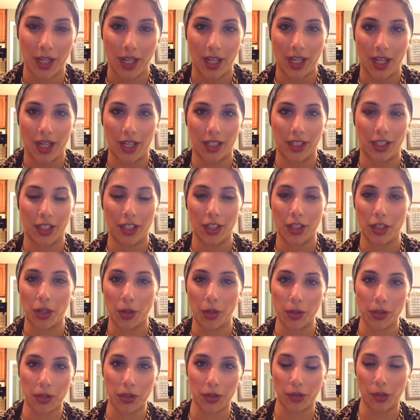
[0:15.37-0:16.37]
I'm going to
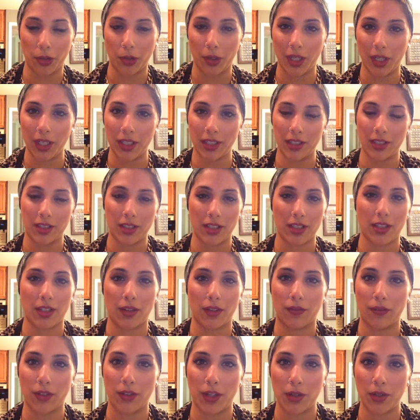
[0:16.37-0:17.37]
go through it, just
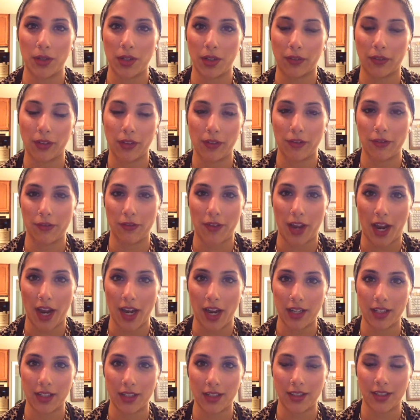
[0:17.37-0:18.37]
a few different
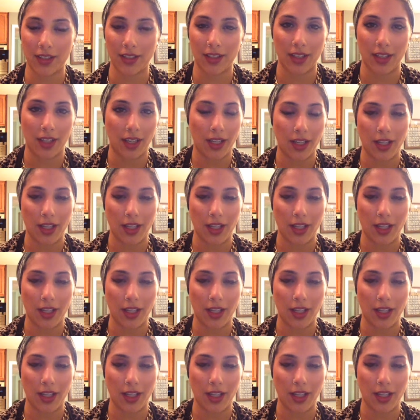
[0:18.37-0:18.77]
facts.